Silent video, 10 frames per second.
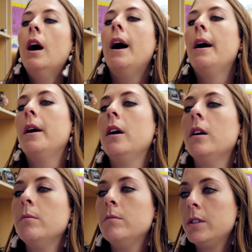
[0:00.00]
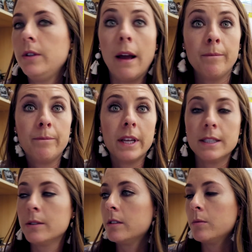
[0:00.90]
um, so yeah,
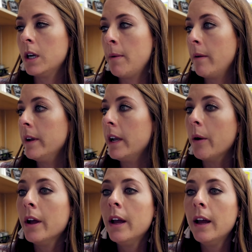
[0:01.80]
that's where I'm at right now.